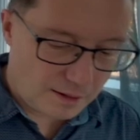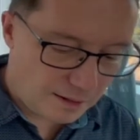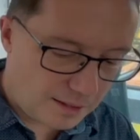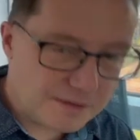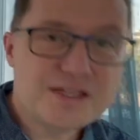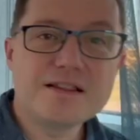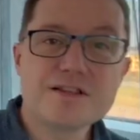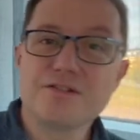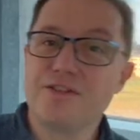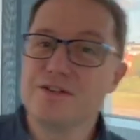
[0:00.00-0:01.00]
I've said this a
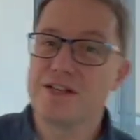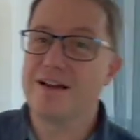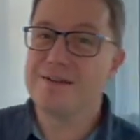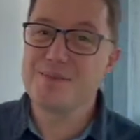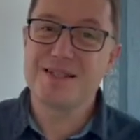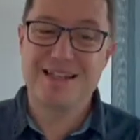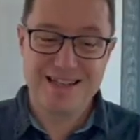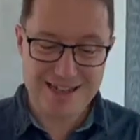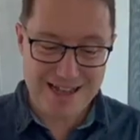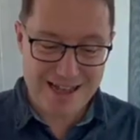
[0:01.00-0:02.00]
few times,
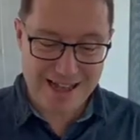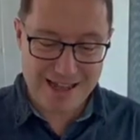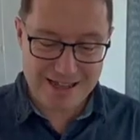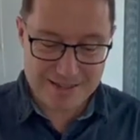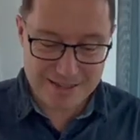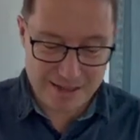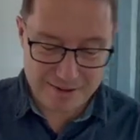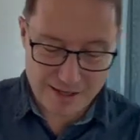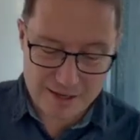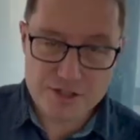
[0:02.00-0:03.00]
and I
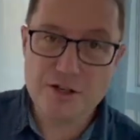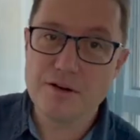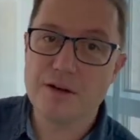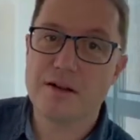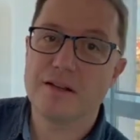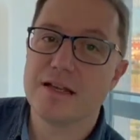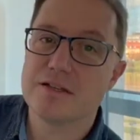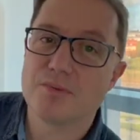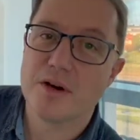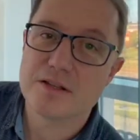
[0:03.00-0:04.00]
think it's
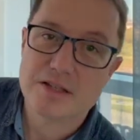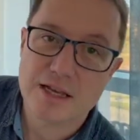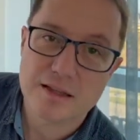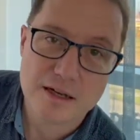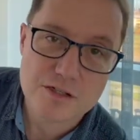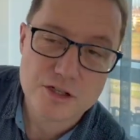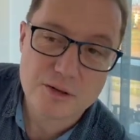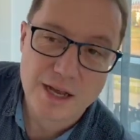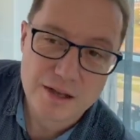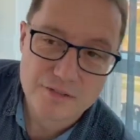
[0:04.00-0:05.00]
worth saying that I do
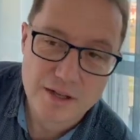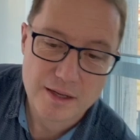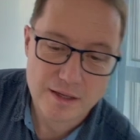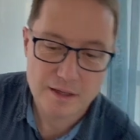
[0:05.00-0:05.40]
have a